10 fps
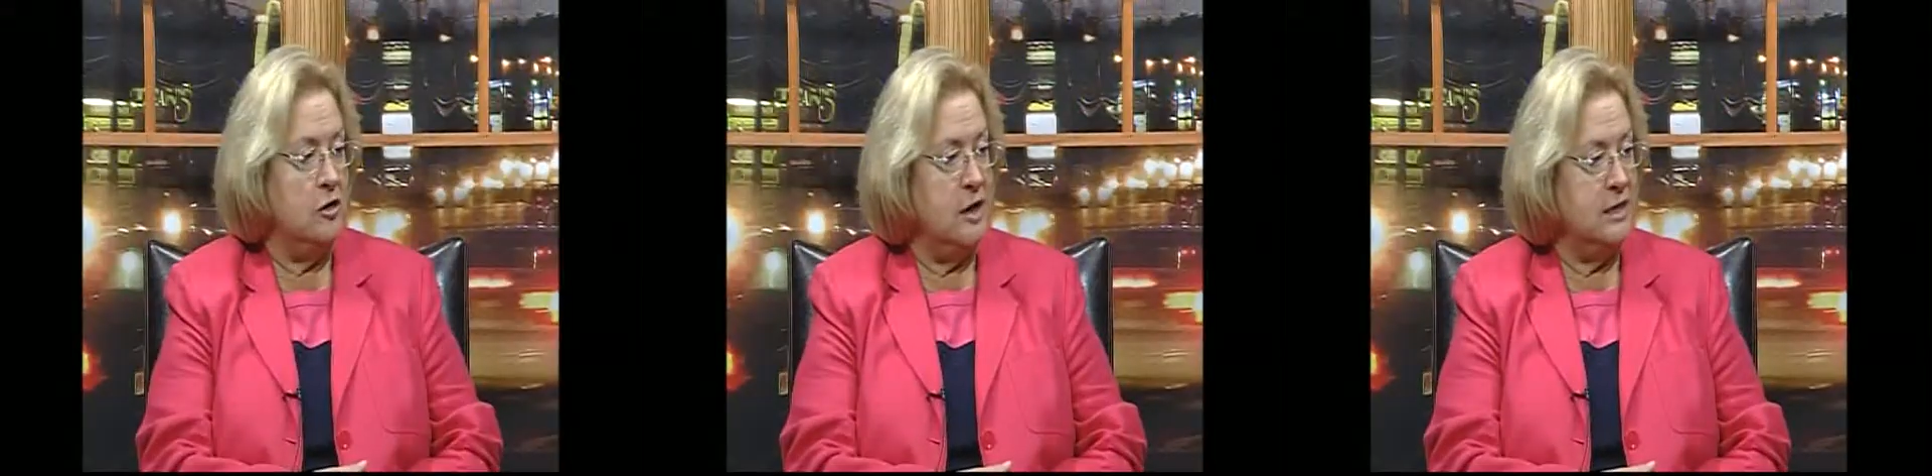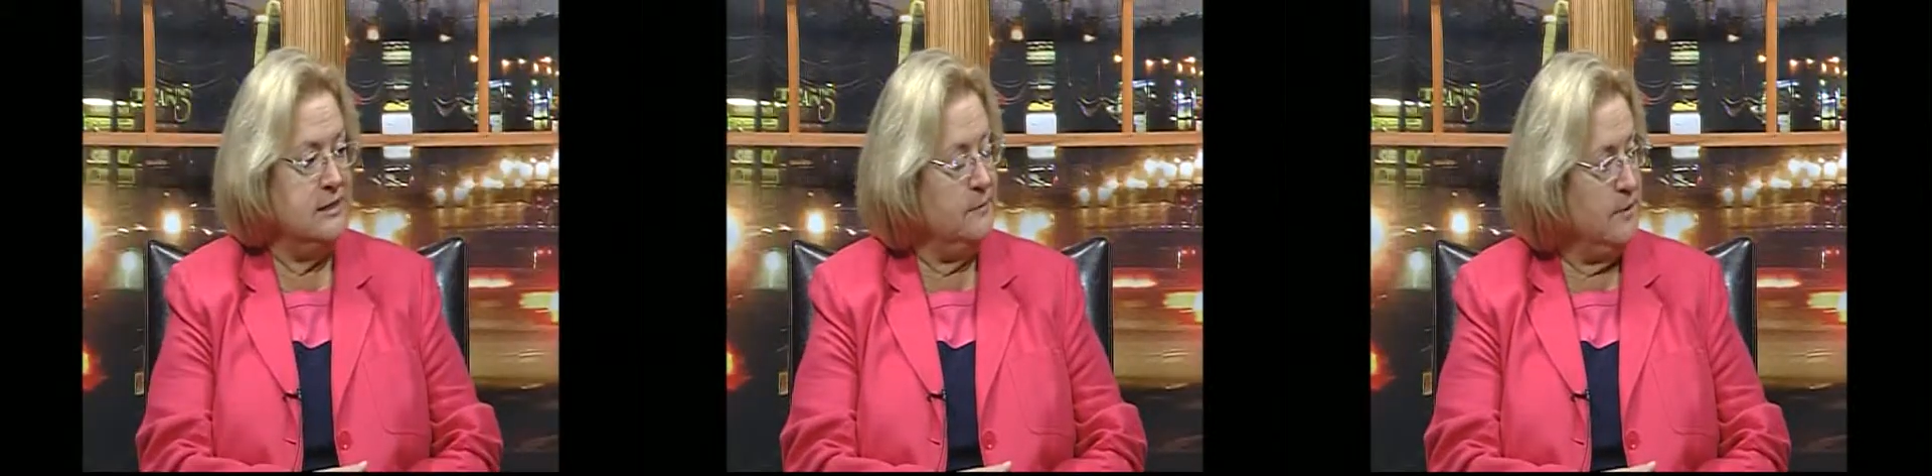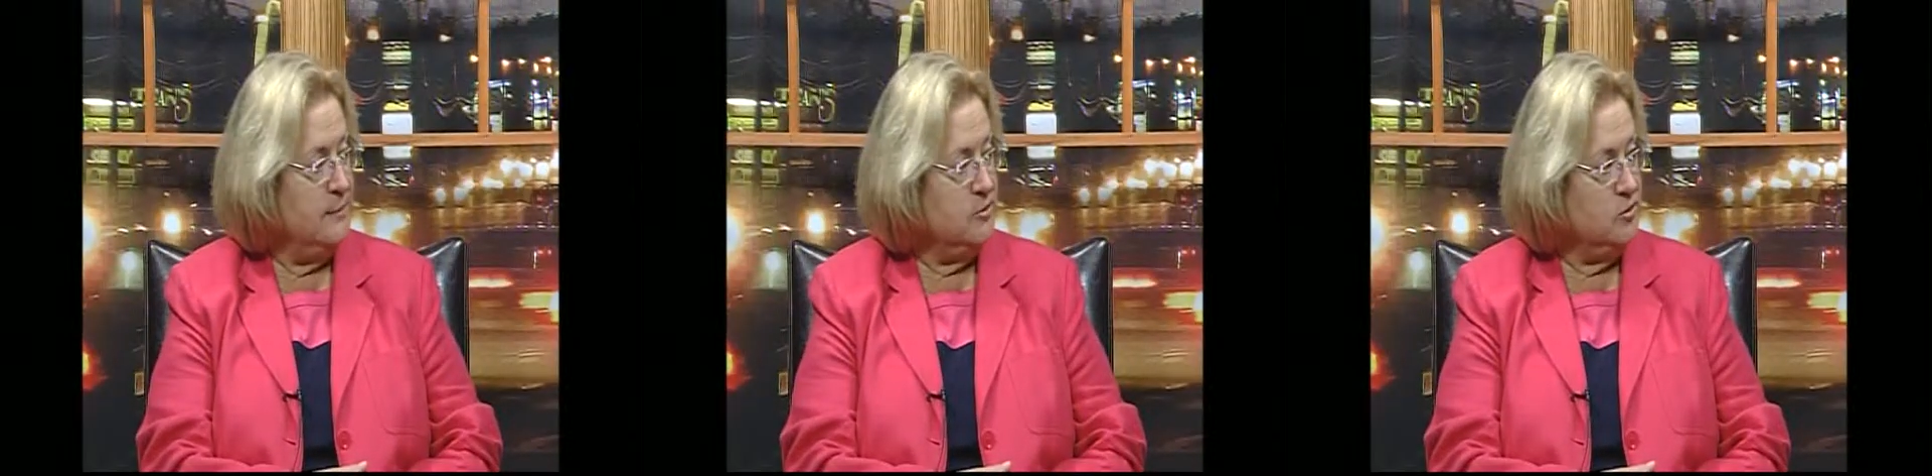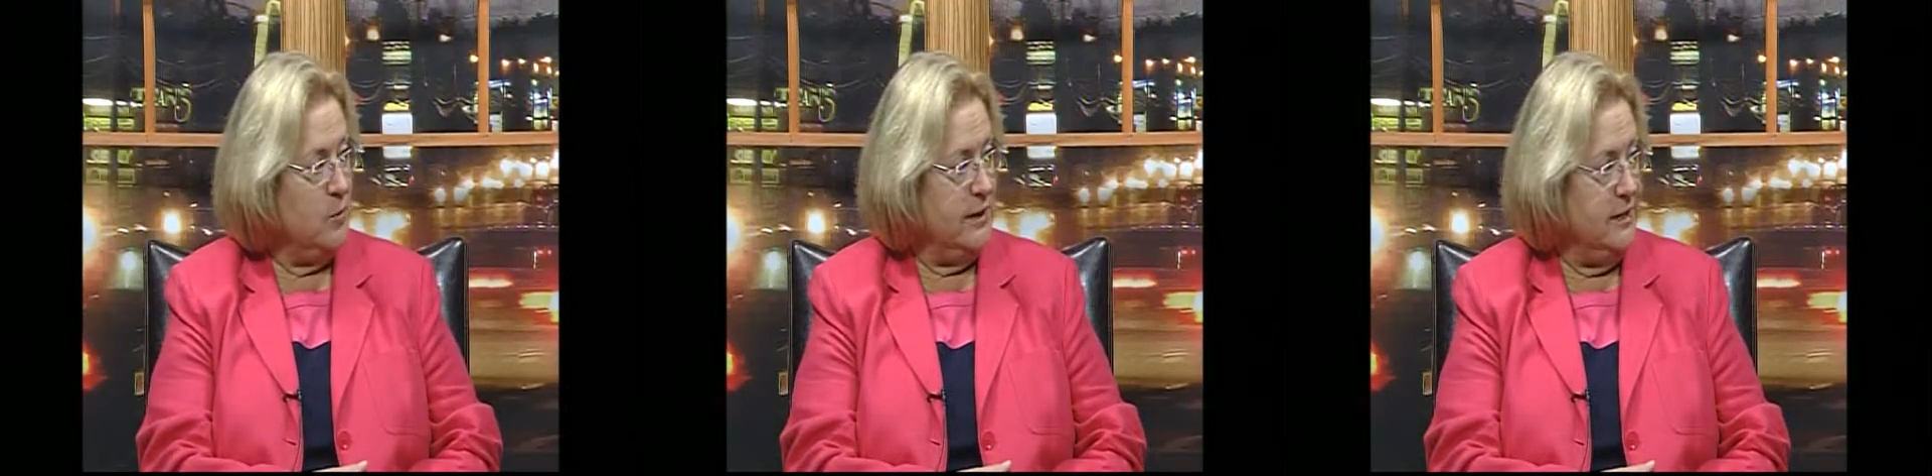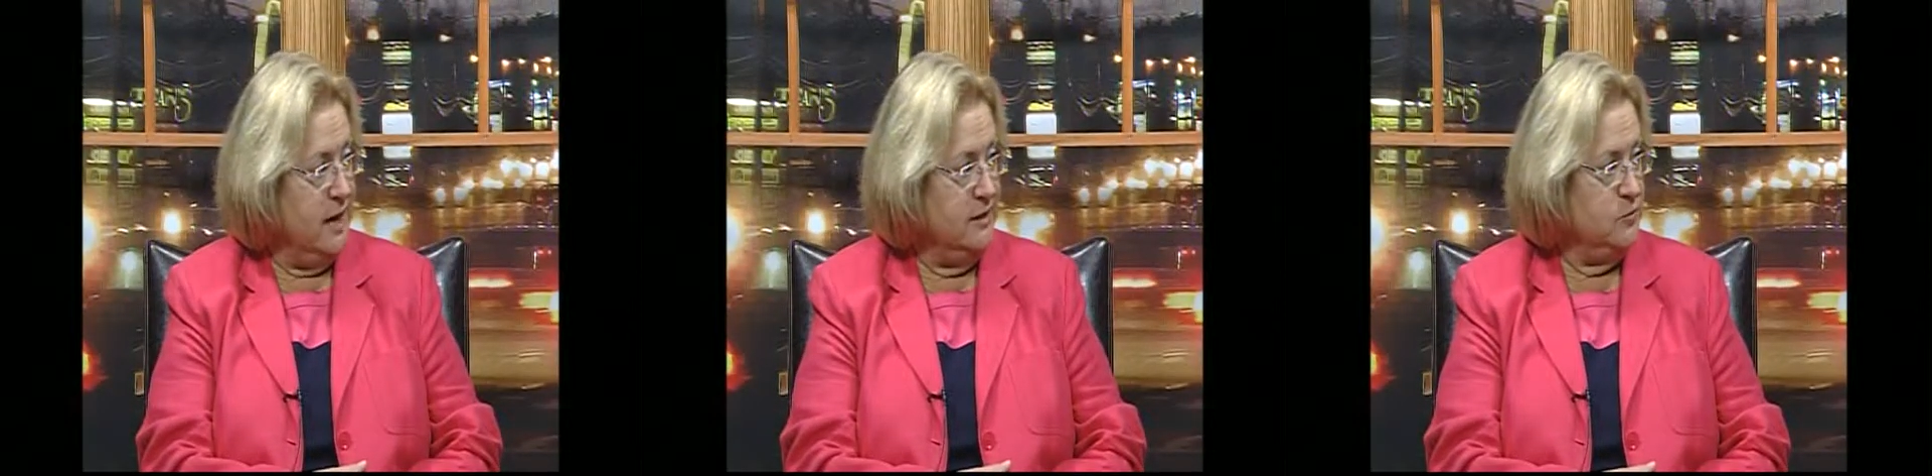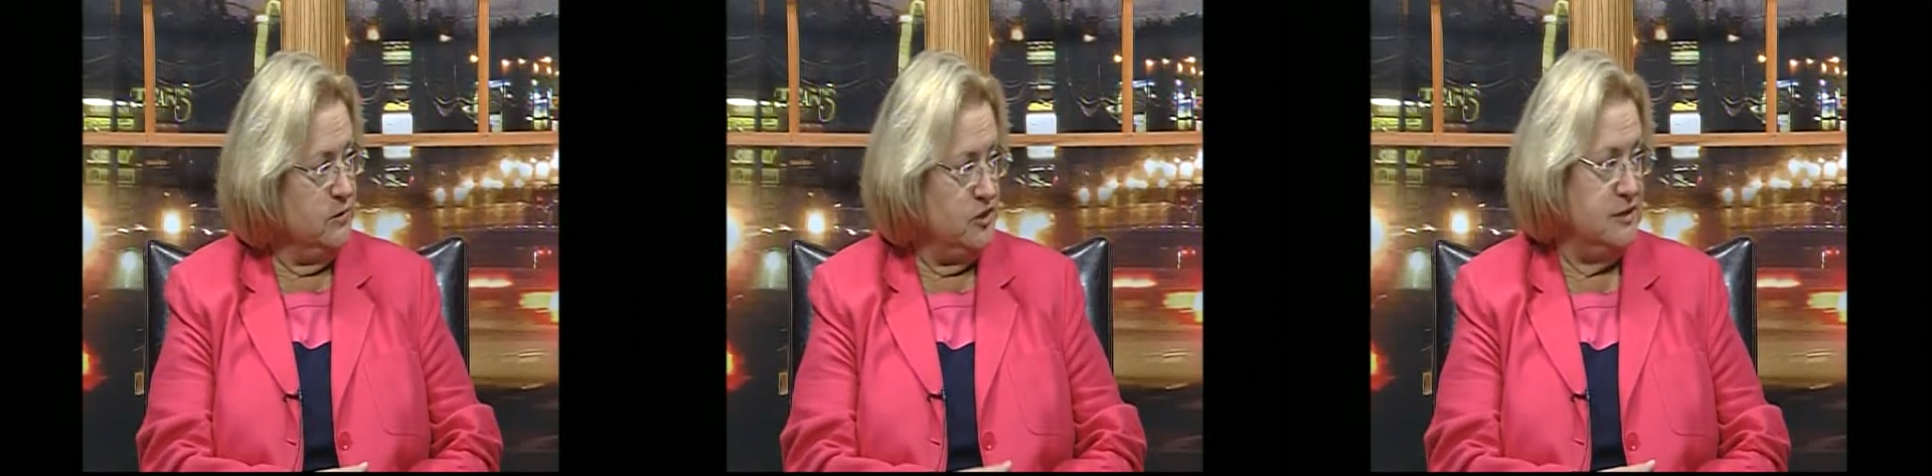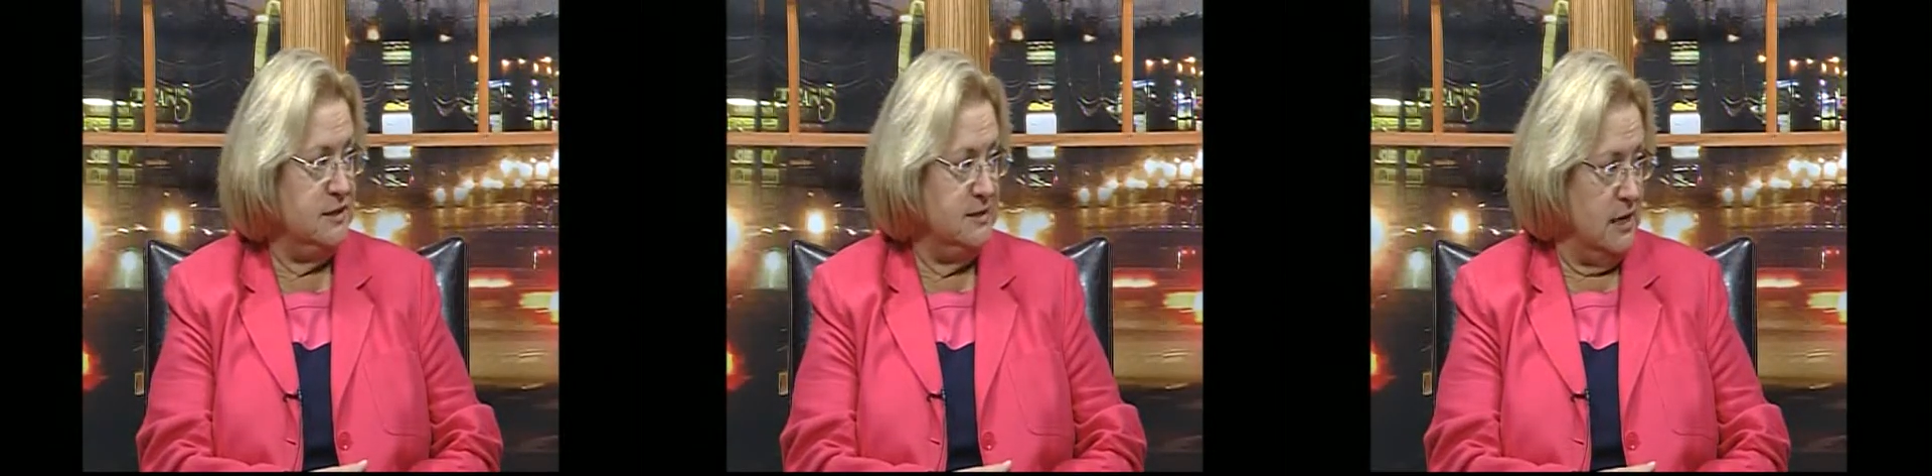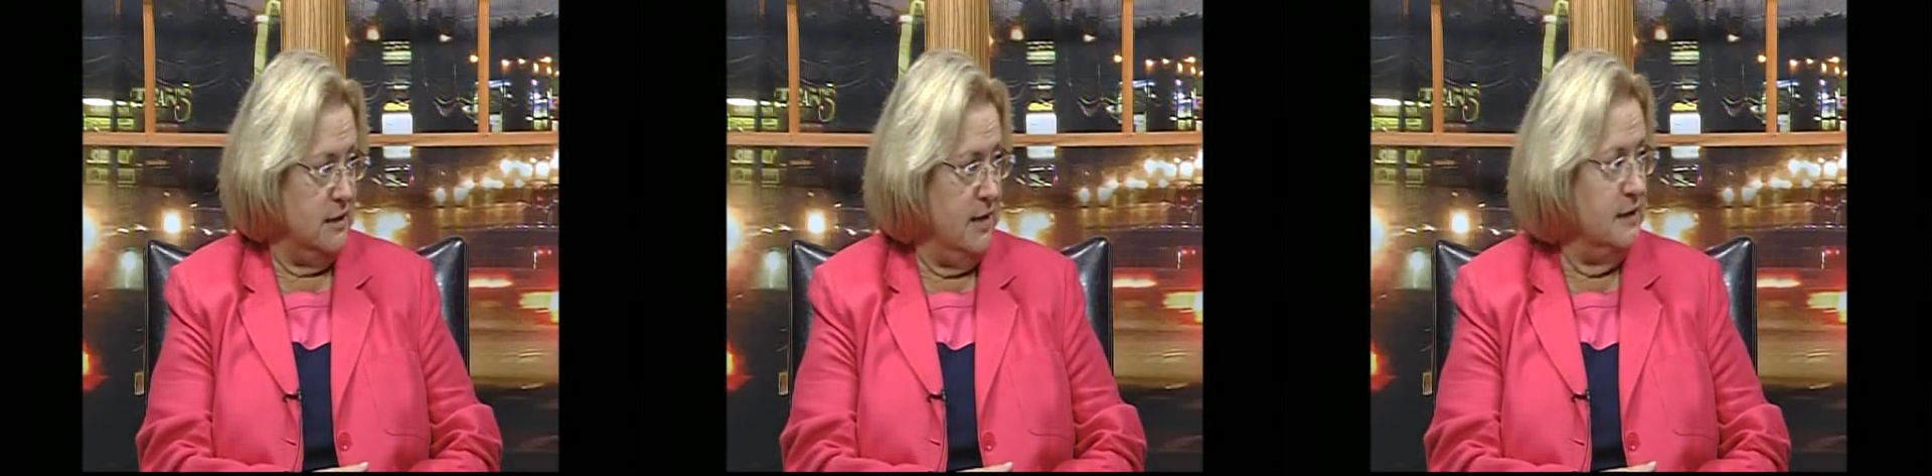on September 29th, which is a Sunday. The